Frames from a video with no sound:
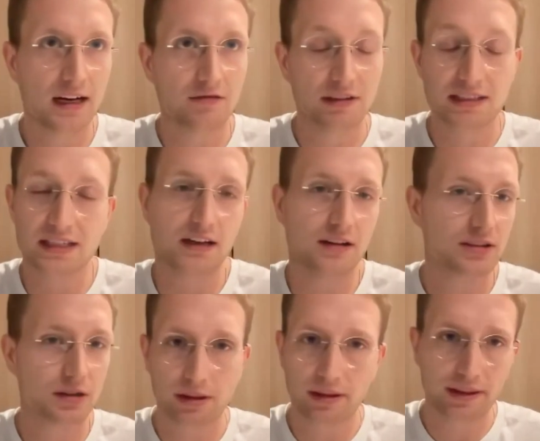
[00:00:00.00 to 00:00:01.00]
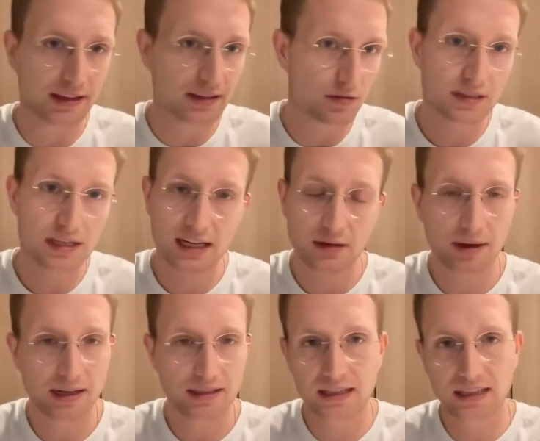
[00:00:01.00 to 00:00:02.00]
resale, so whether that's through a take
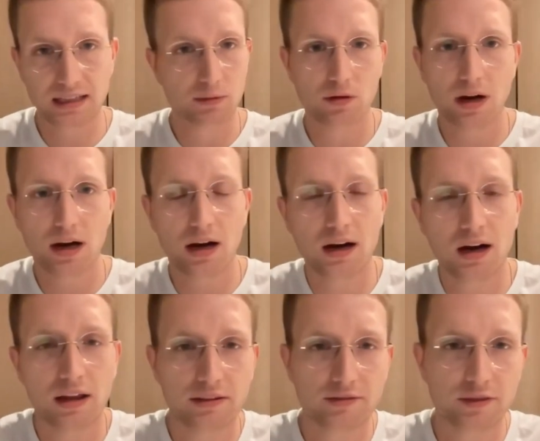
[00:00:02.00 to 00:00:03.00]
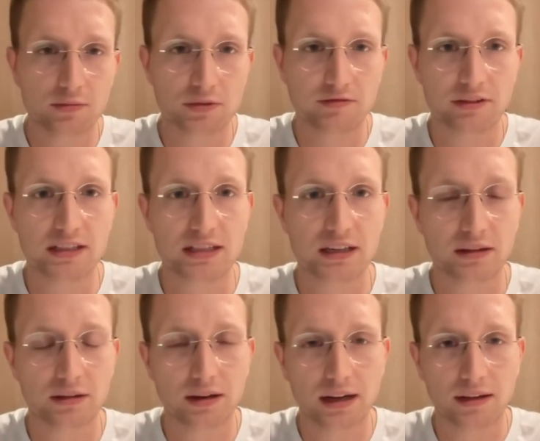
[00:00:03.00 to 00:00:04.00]
back scheme or other forms of
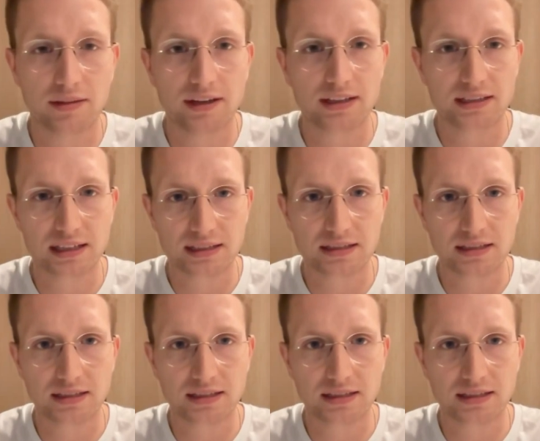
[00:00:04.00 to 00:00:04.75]
resale that exist.